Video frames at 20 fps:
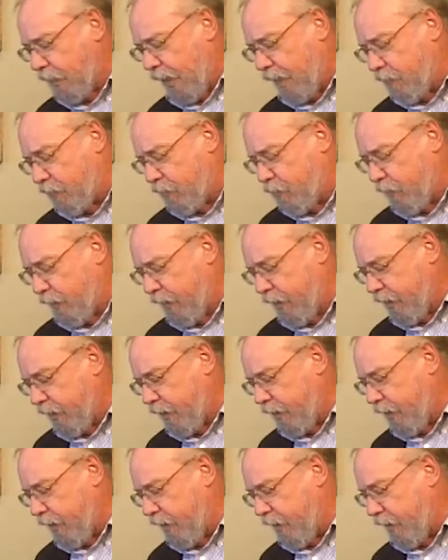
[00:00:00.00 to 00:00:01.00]
I was
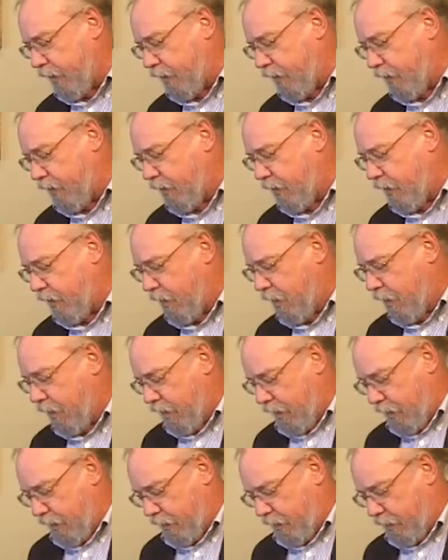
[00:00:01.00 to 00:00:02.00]
reading ahead,
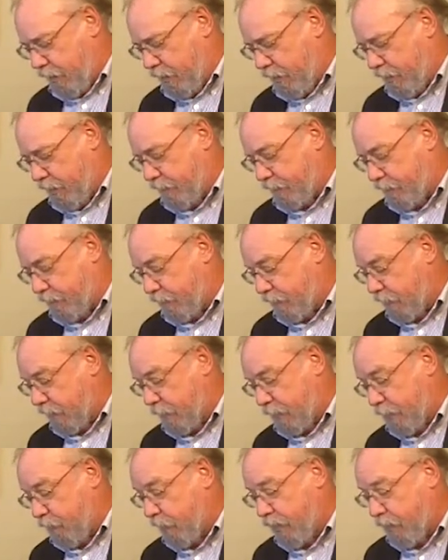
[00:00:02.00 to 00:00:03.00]
and
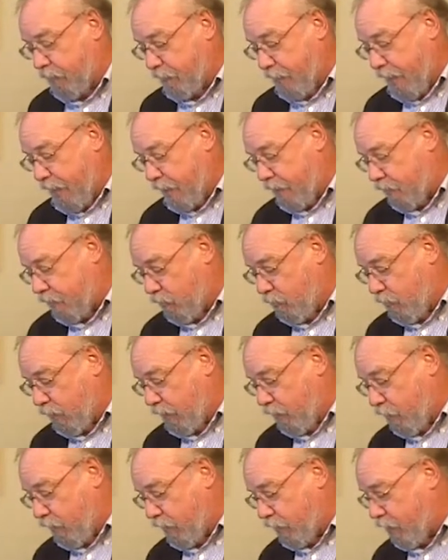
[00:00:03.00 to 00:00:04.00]
reading back
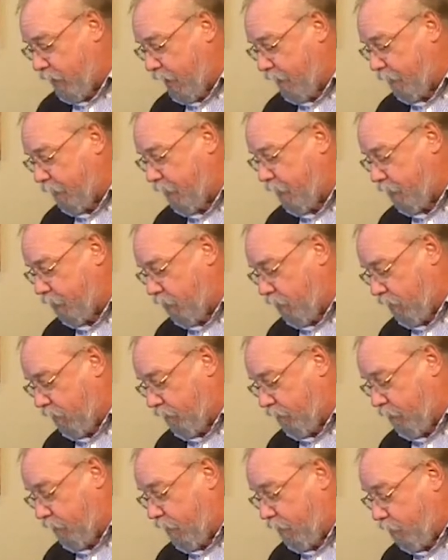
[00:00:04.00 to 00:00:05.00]
one chapter to sort
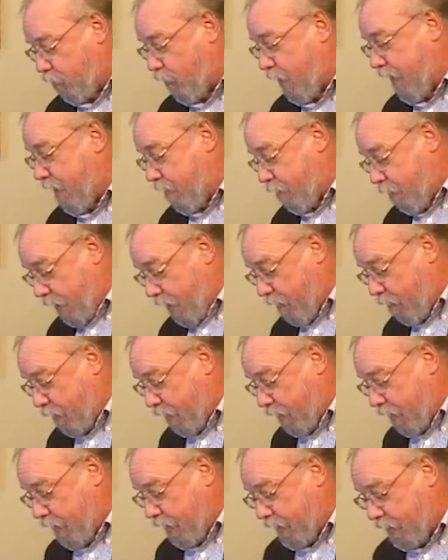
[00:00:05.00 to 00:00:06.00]
of ramp up
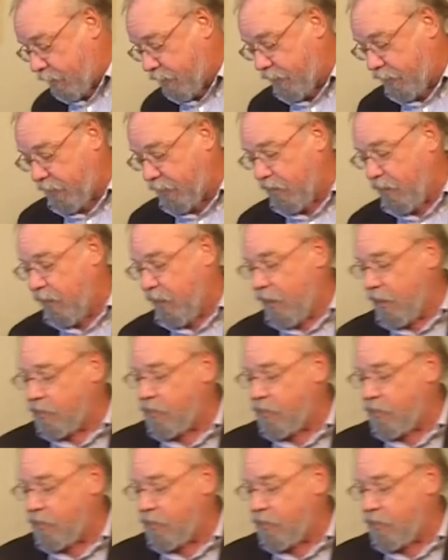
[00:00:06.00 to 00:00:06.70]
on 19.